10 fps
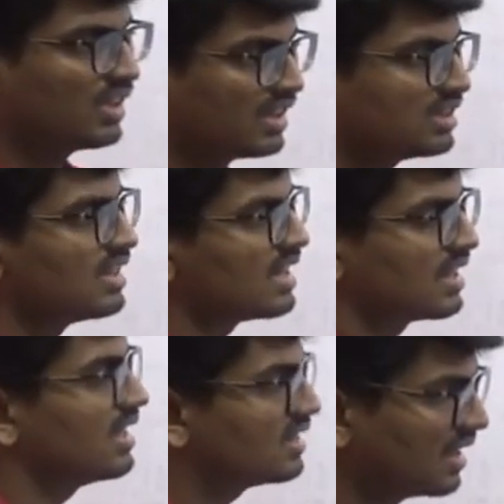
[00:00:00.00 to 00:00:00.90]
Okay, that is
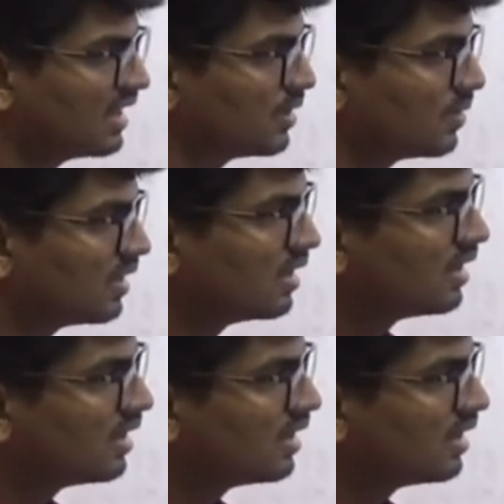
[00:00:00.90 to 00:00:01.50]
delta T is negative.